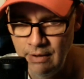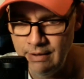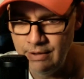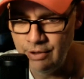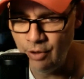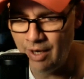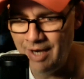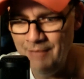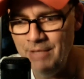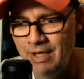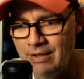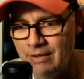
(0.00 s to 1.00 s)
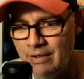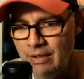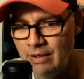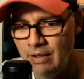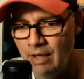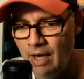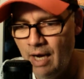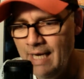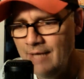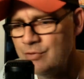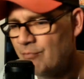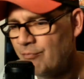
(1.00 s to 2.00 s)
you know I'm not. I
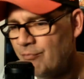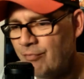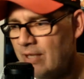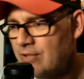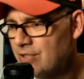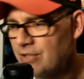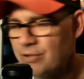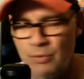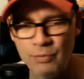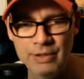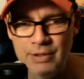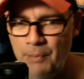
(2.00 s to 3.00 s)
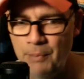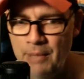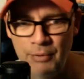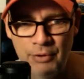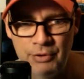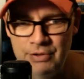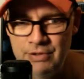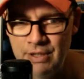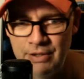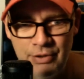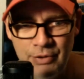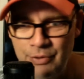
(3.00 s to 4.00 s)
have some friends that don't read the paper, couldn't tell
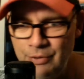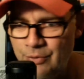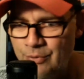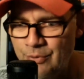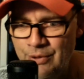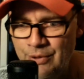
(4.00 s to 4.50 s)
you who